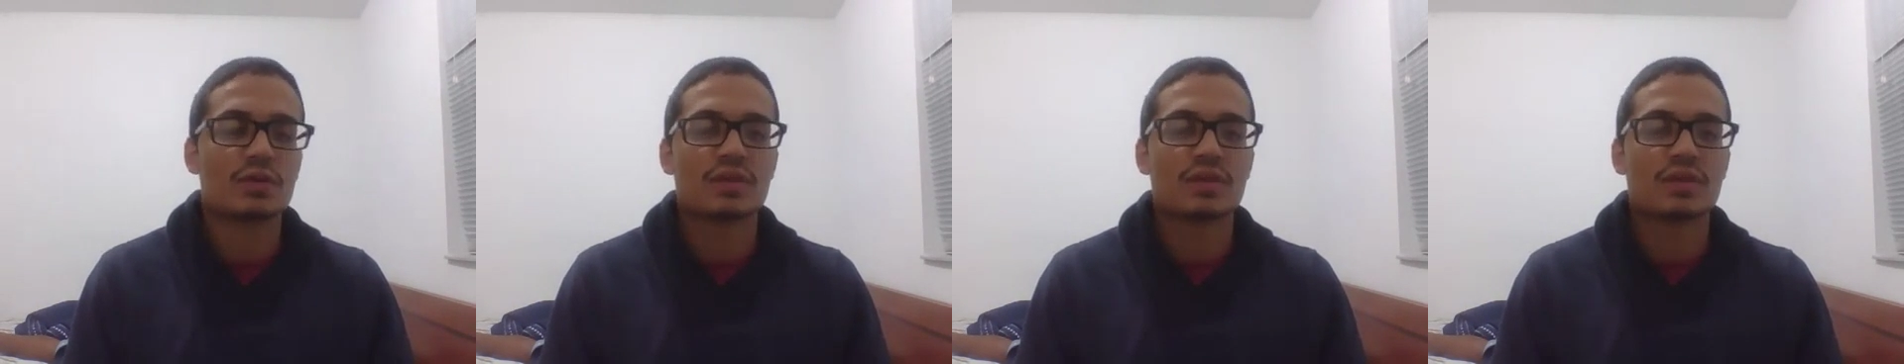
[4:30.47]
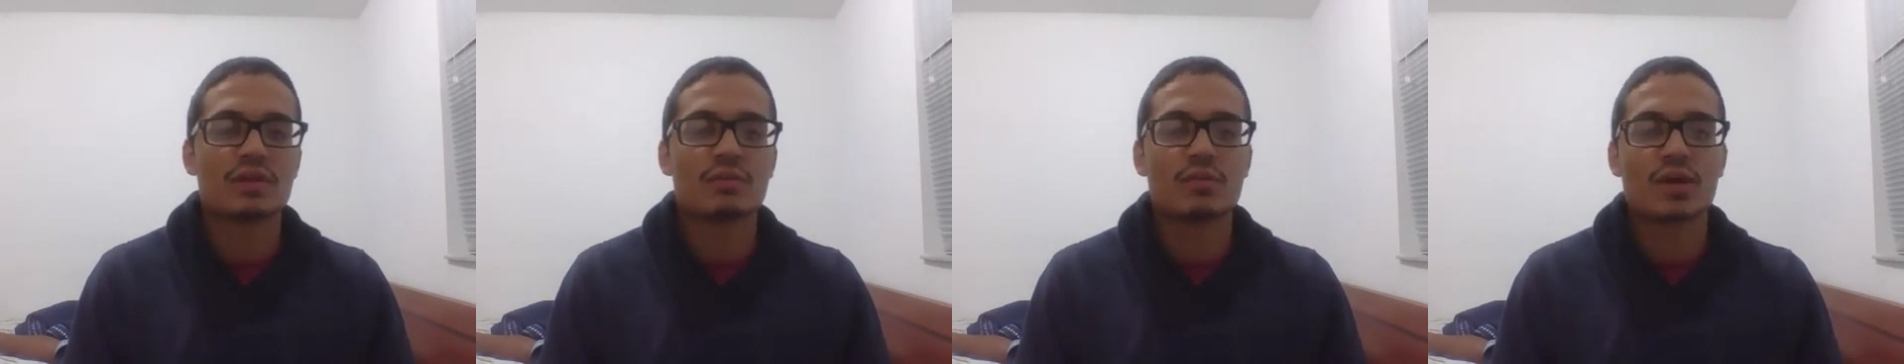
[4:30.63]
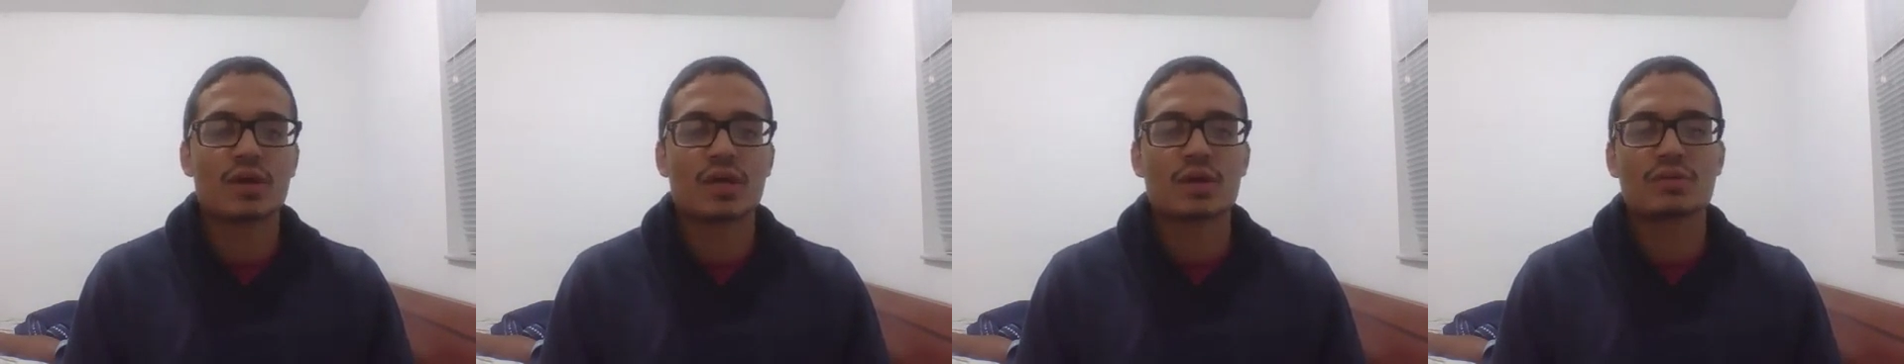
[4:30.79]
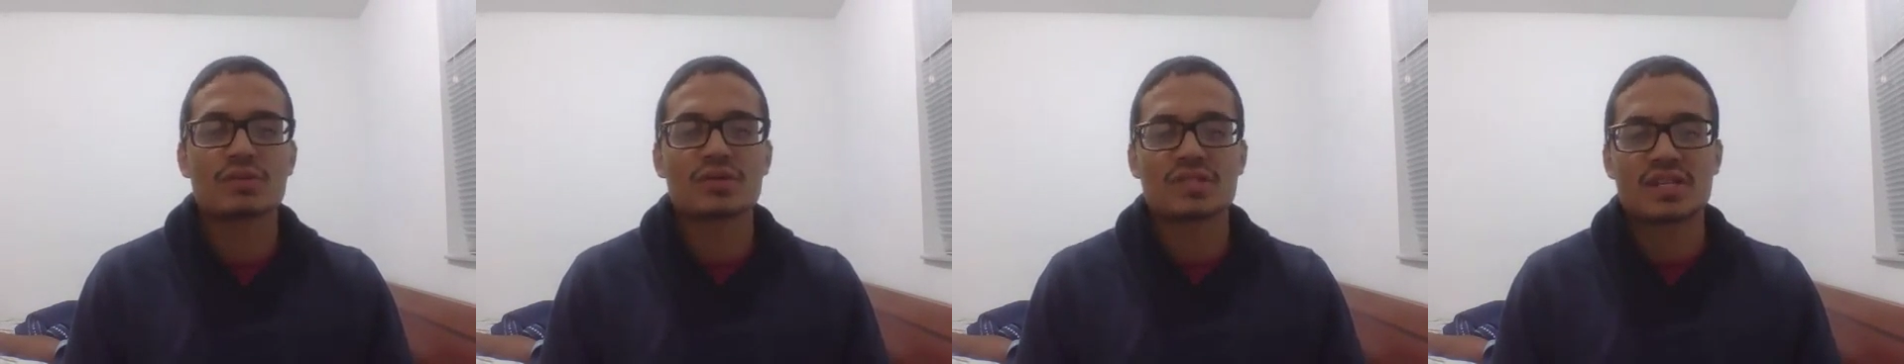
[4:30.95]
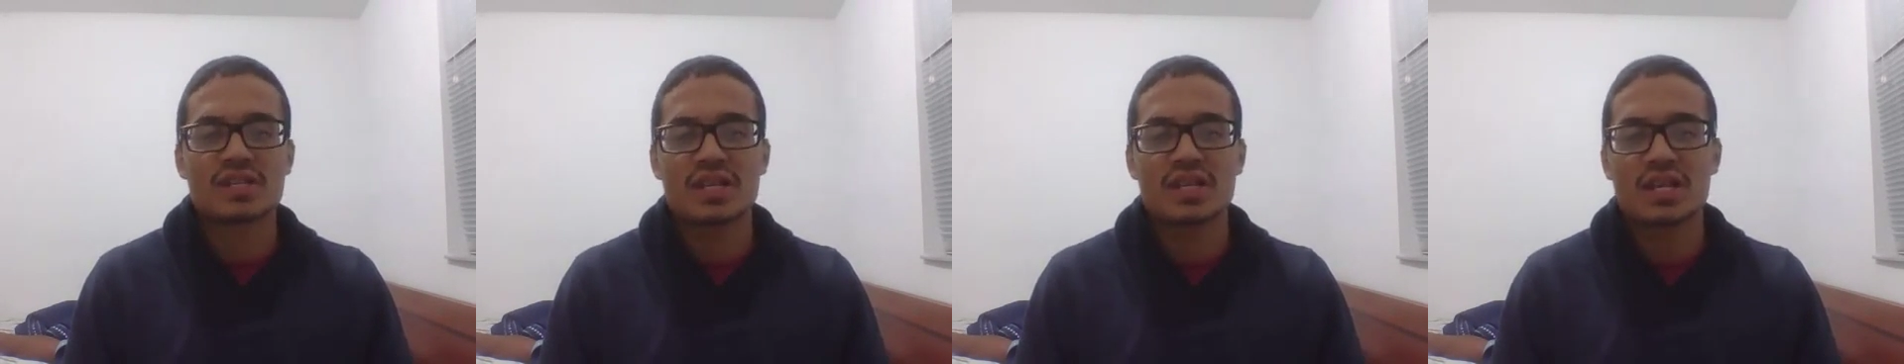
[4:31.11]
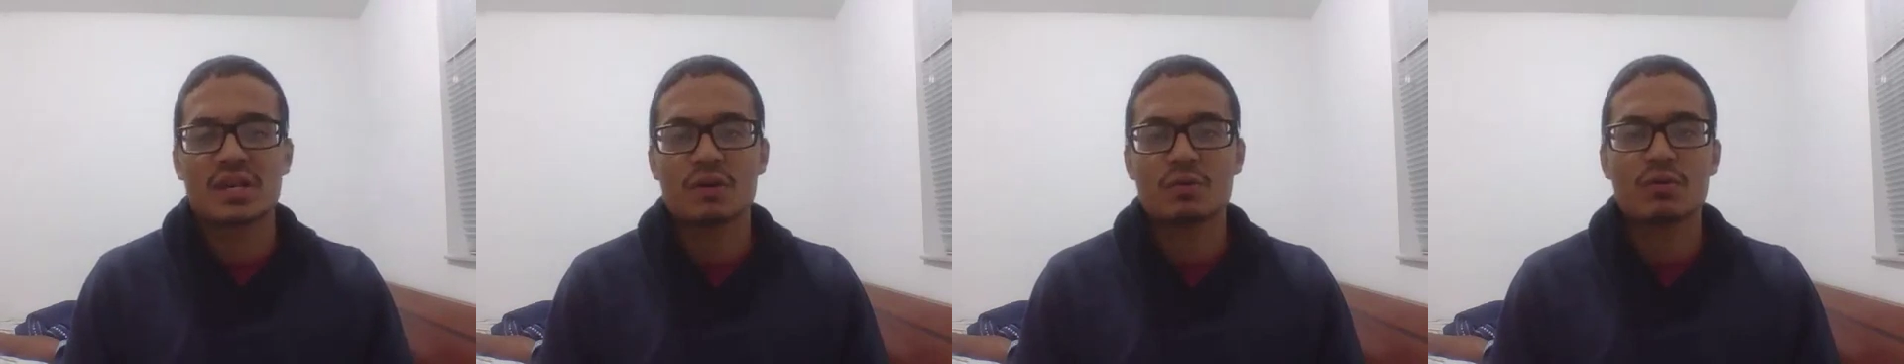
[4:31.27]
with him where he was
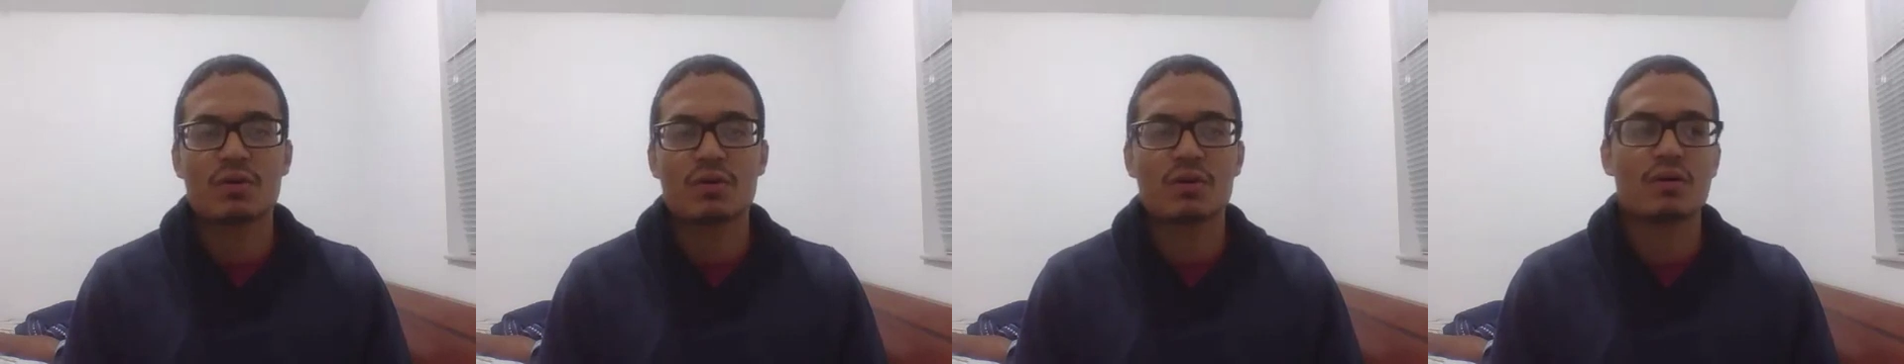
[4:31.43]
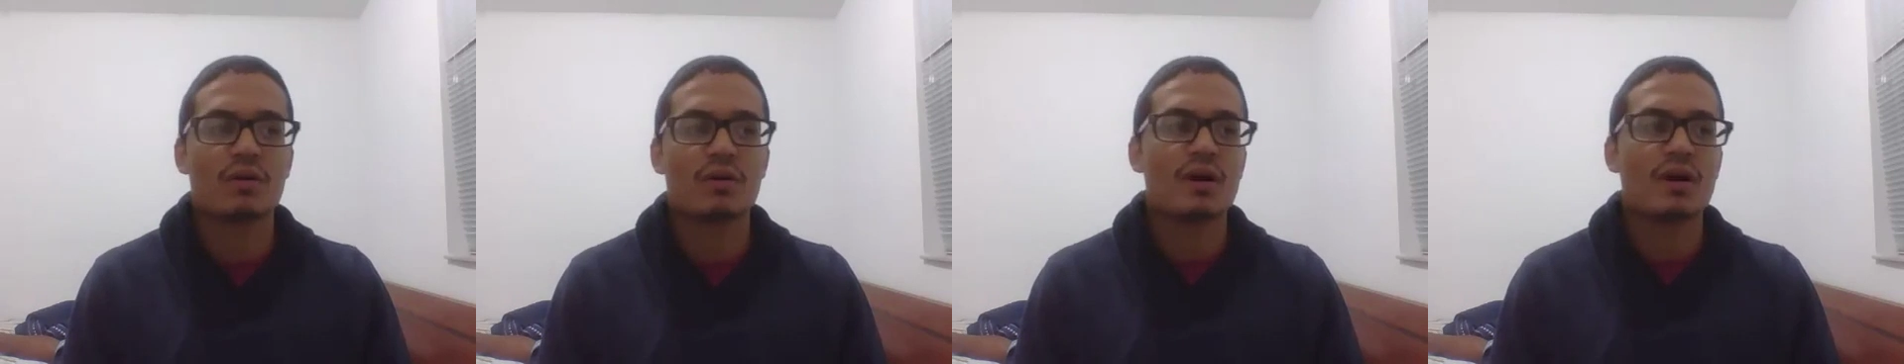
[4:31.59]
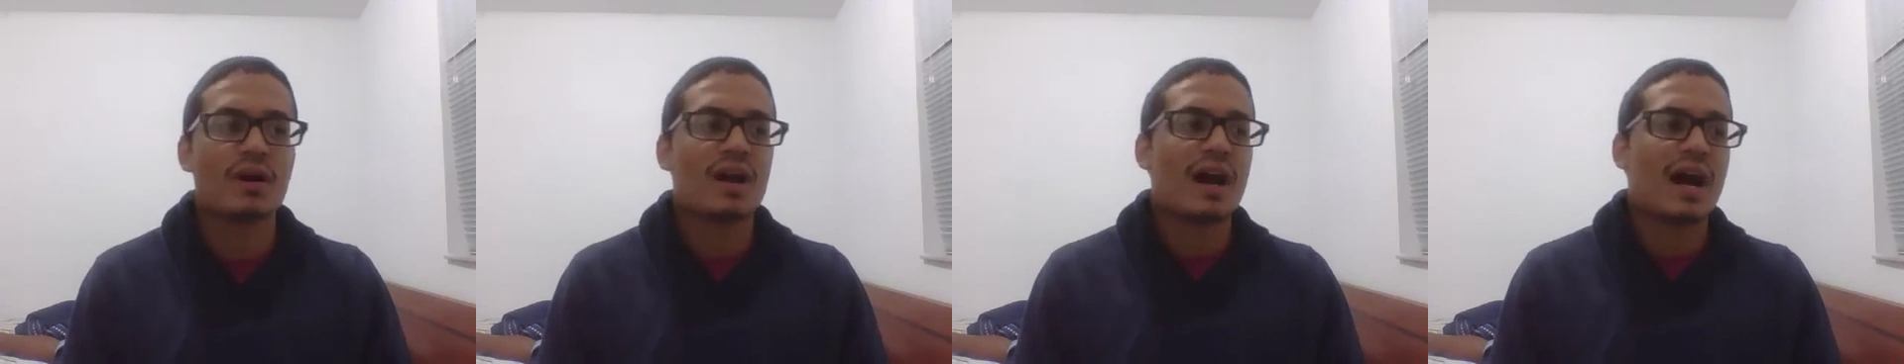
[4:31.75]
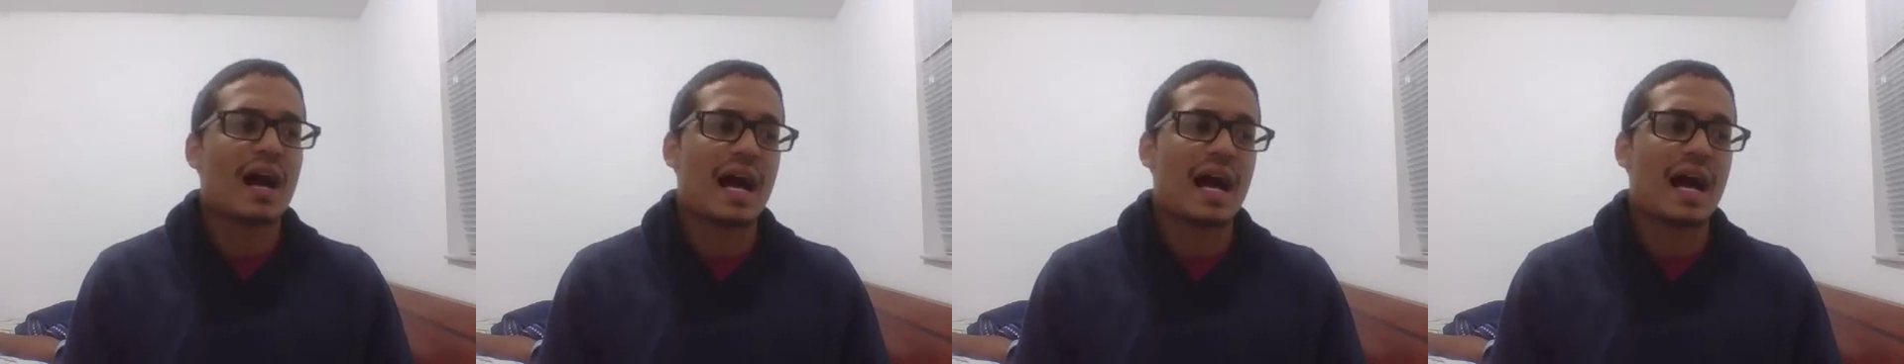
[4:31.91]
saying, "Well,